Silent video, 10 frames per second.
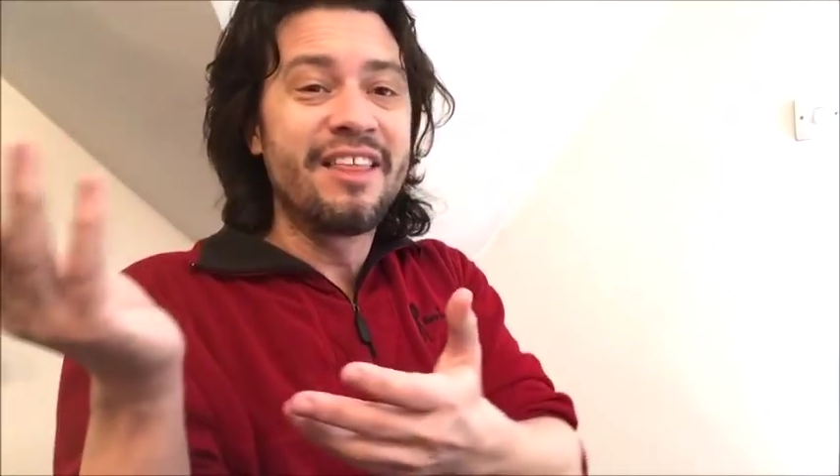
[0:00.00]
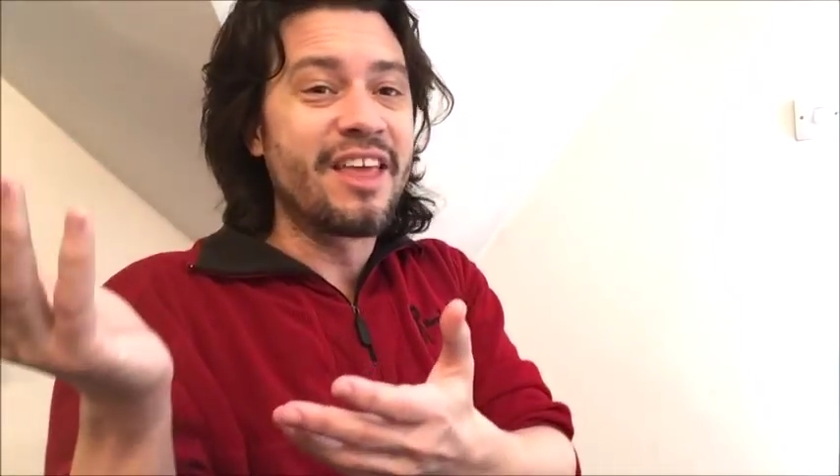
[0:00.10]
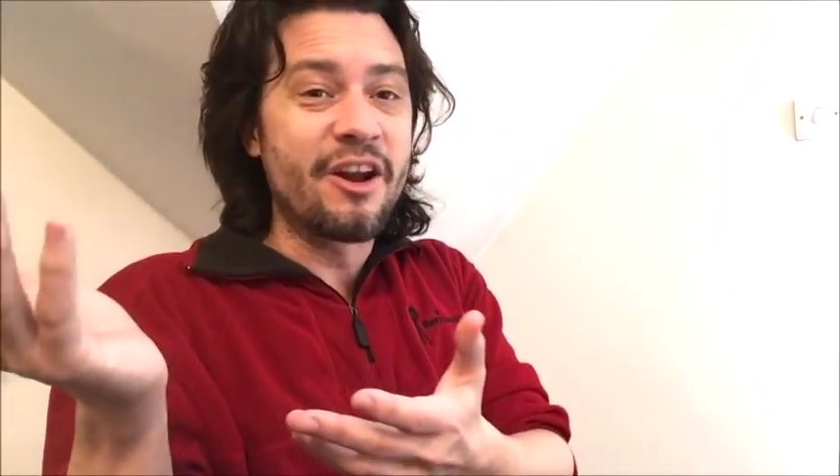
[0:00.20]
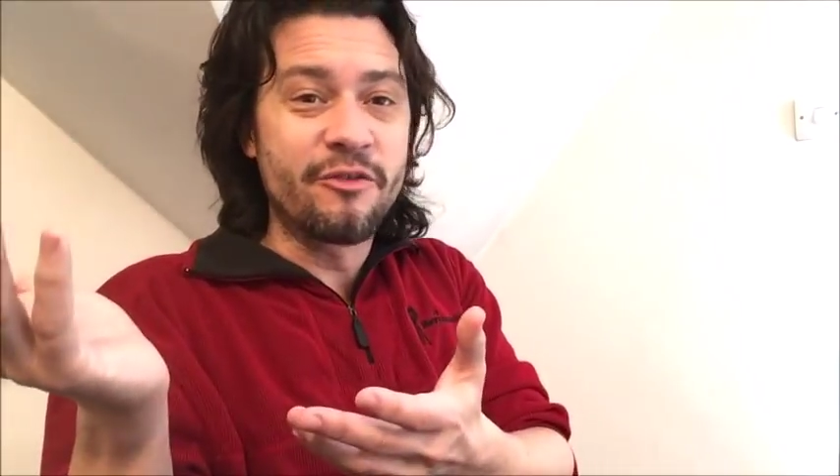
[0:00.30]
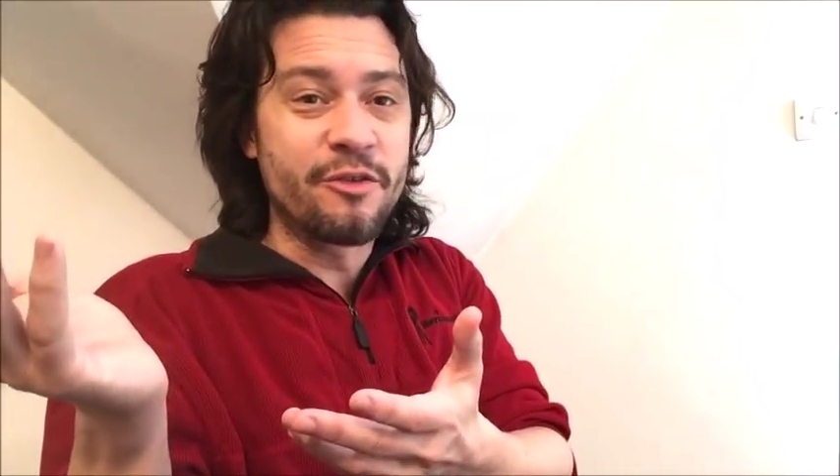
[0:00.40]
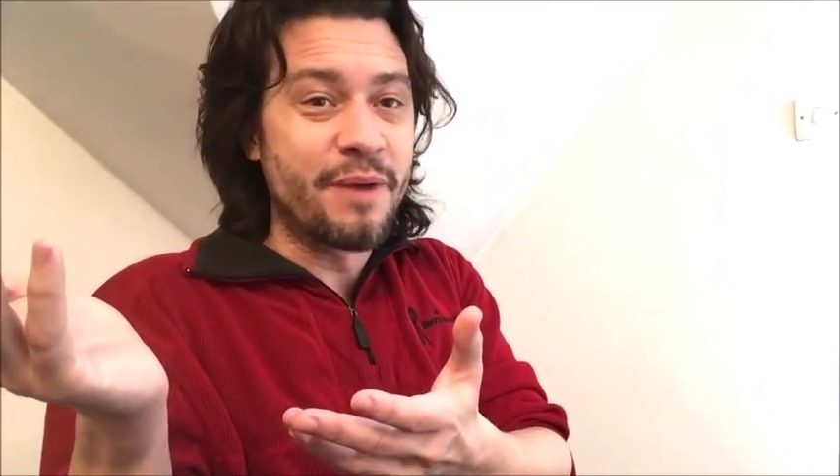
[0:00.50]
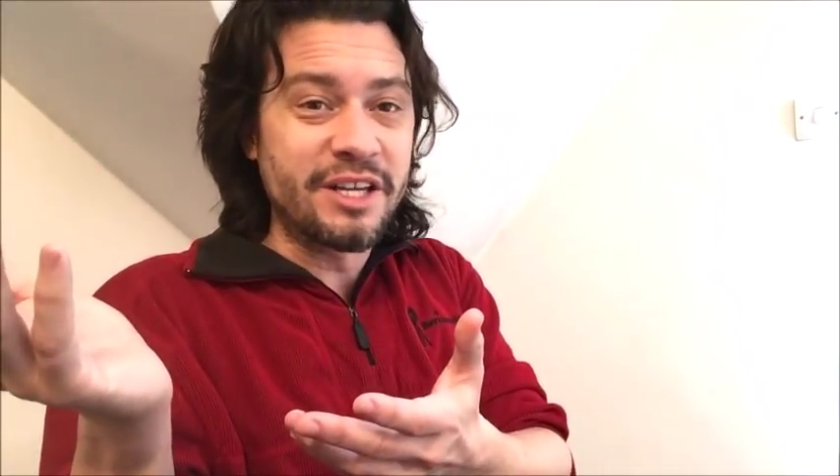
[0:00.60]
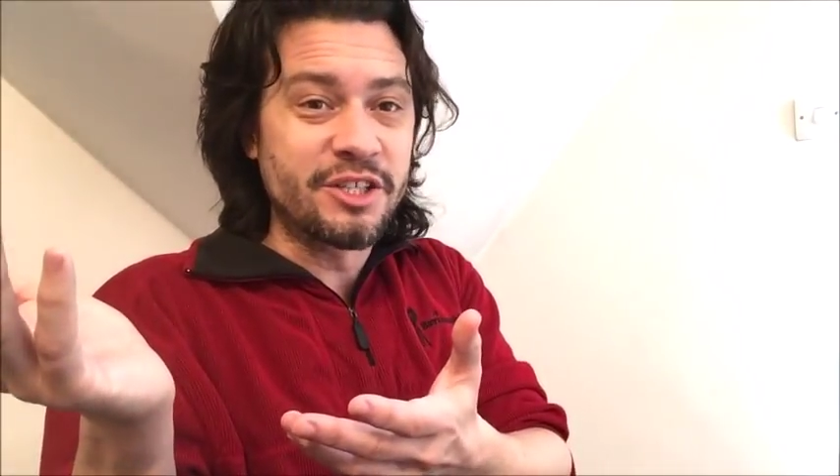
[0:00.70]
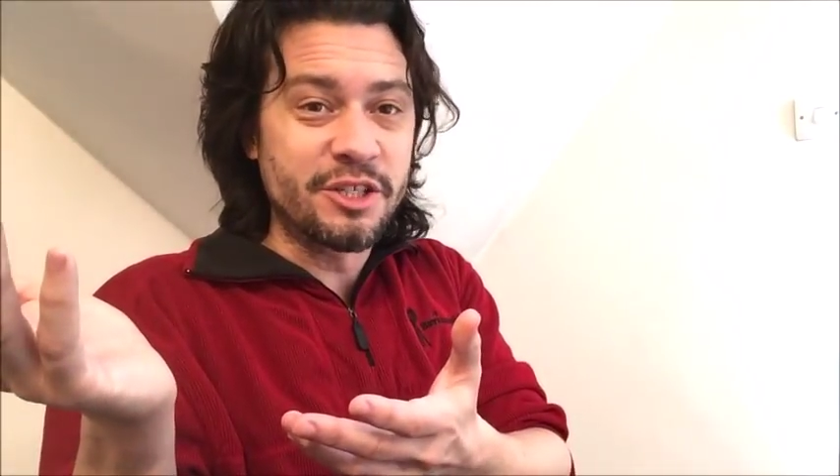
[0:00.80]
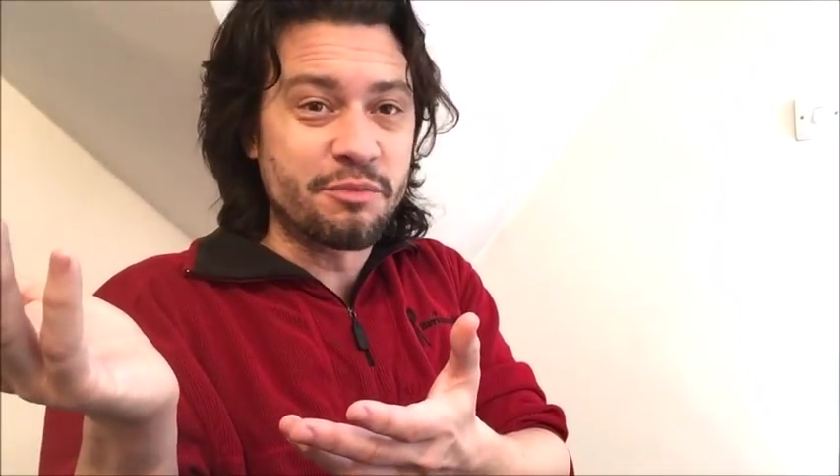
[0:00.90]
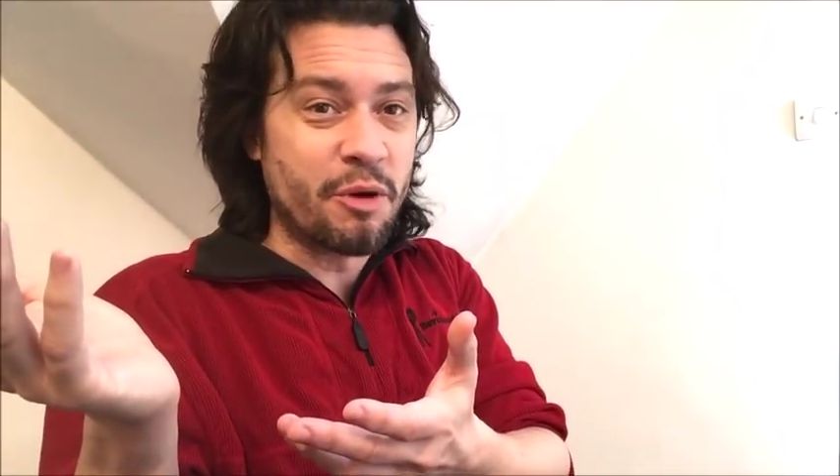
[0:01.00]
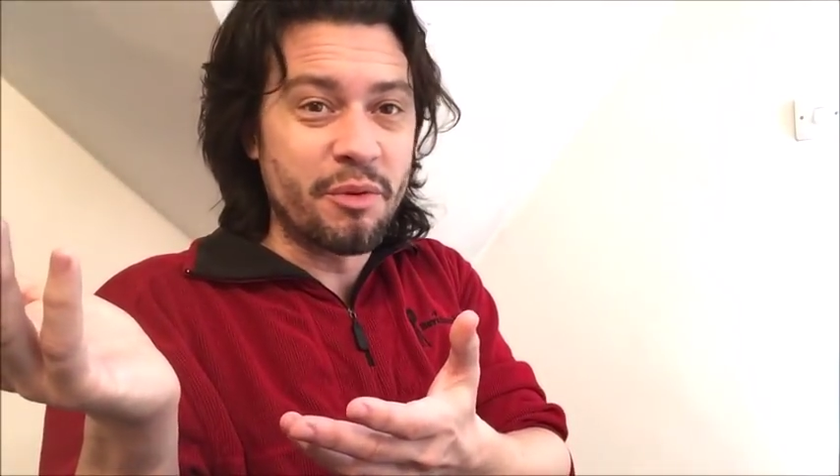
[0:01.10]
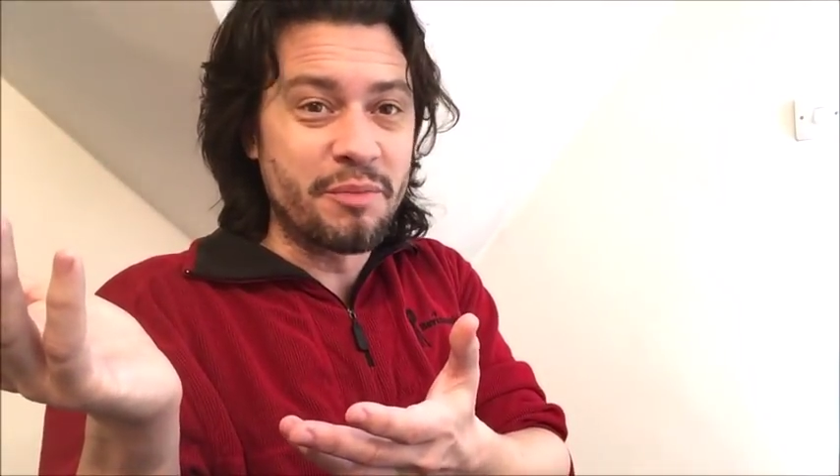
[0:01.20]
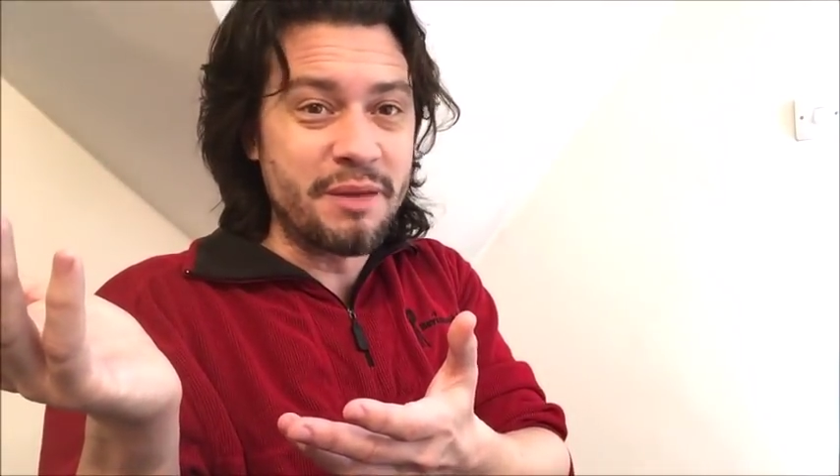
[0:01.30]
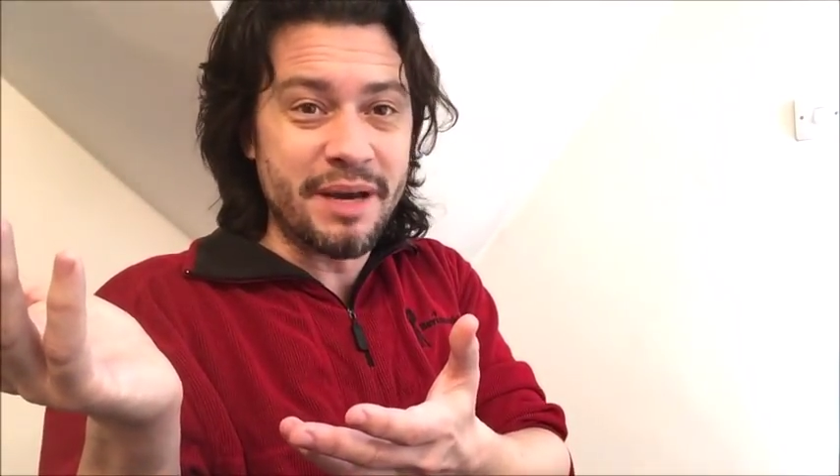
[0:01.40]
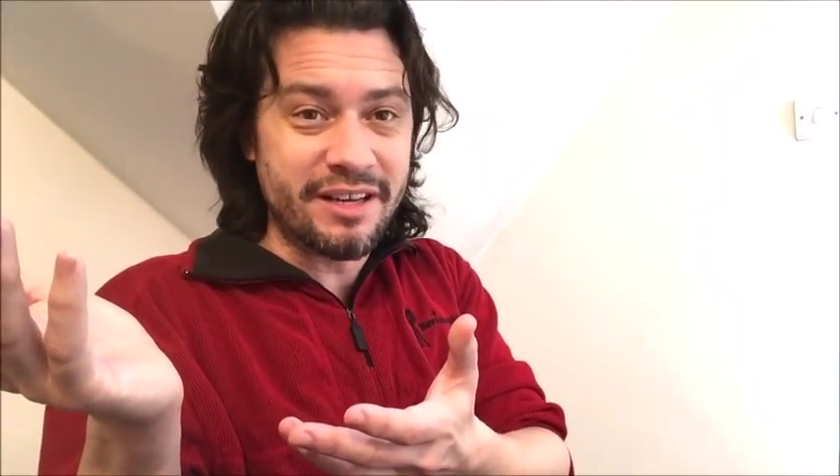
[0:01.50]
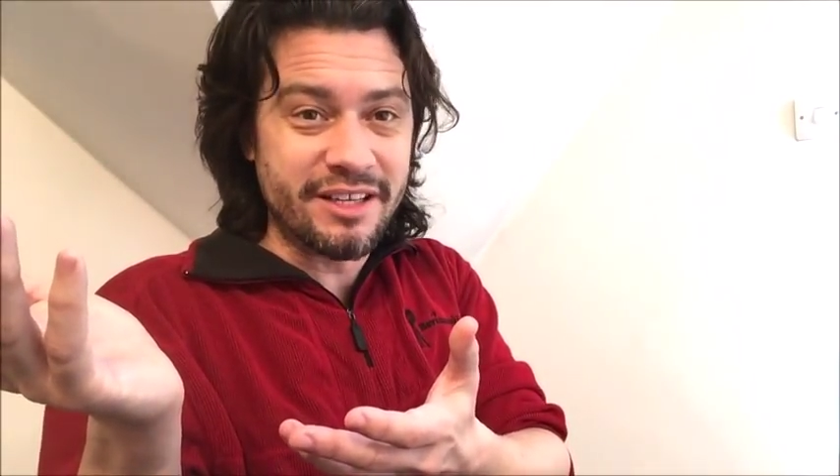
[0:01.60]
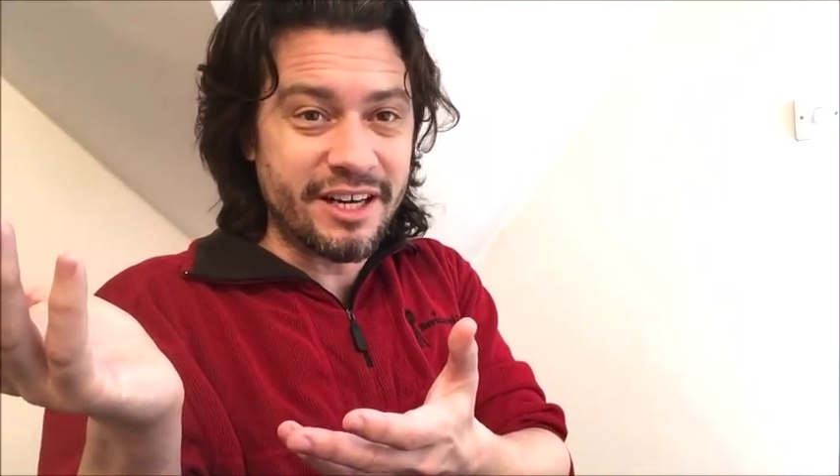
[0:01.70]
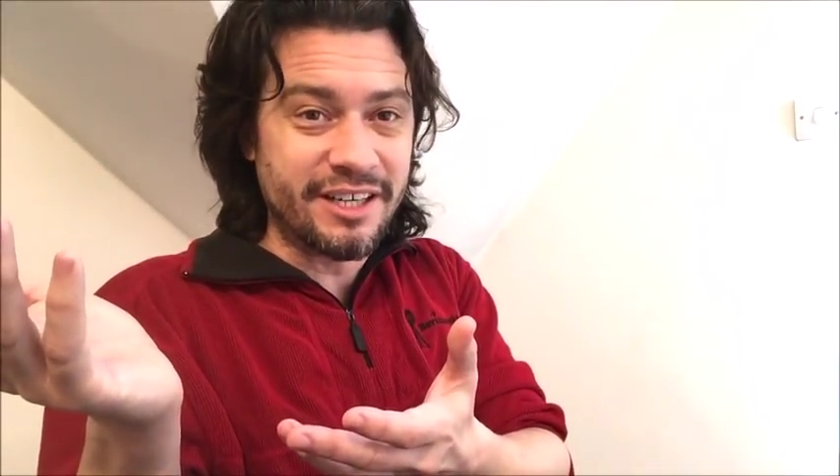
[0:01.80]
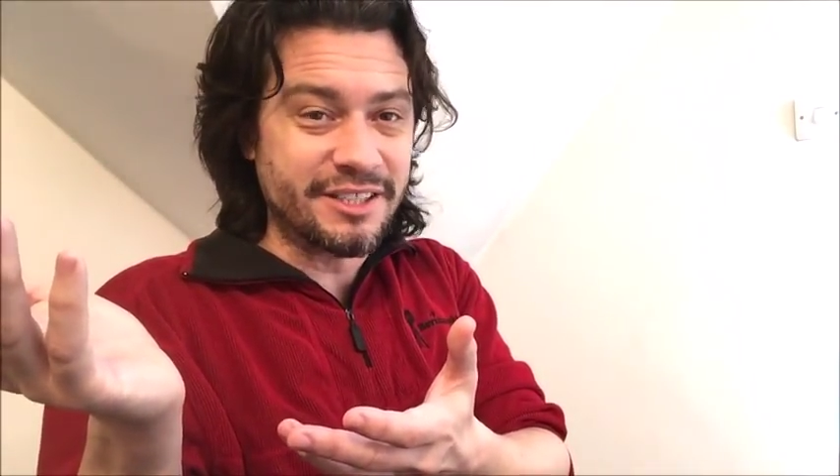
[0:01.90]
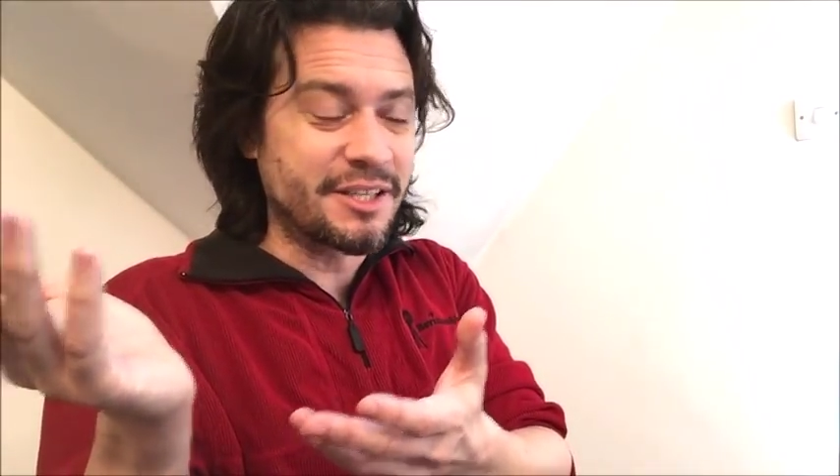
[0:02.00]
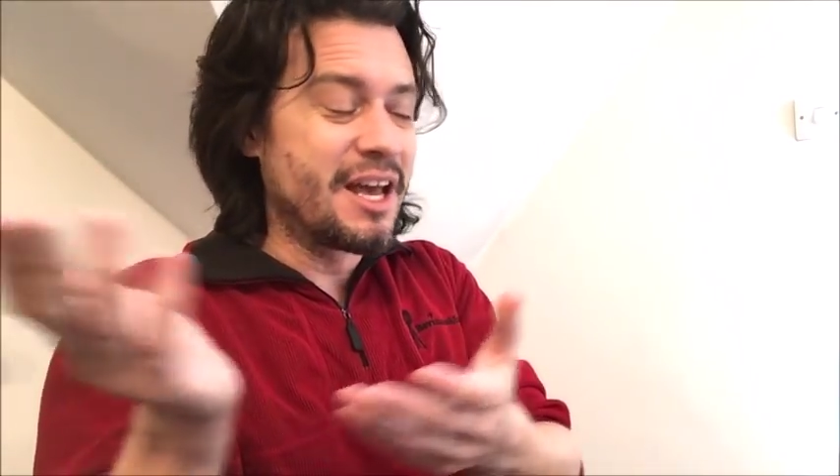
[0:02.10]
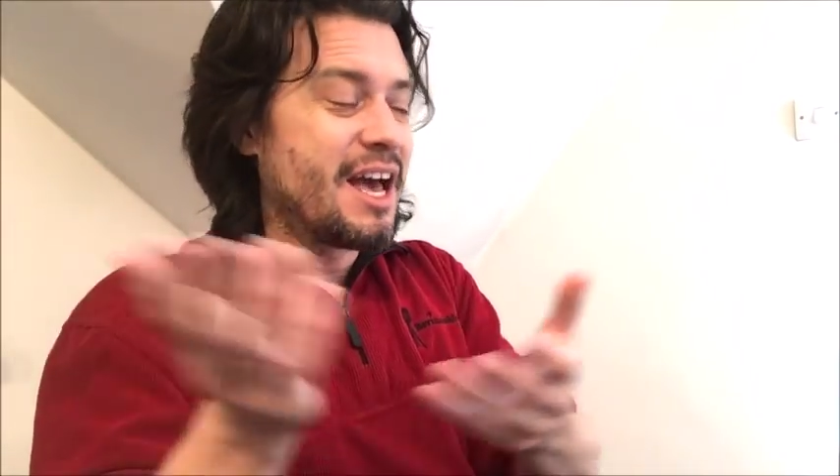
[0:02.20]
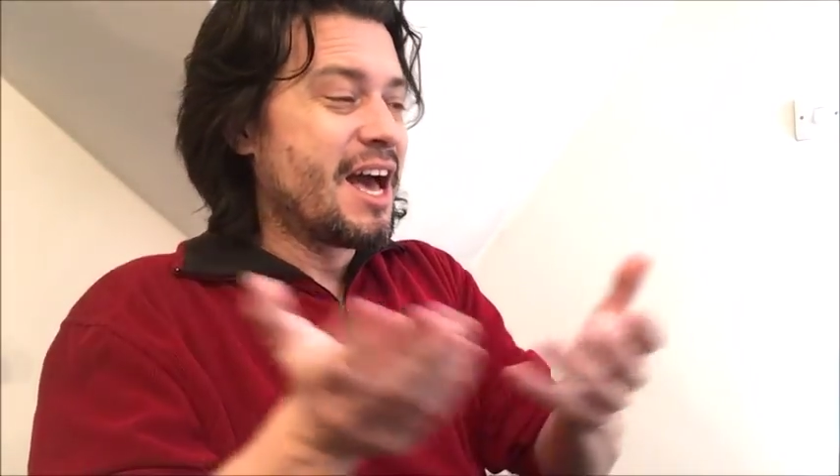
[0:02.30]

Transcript: Their information is probably better than ours.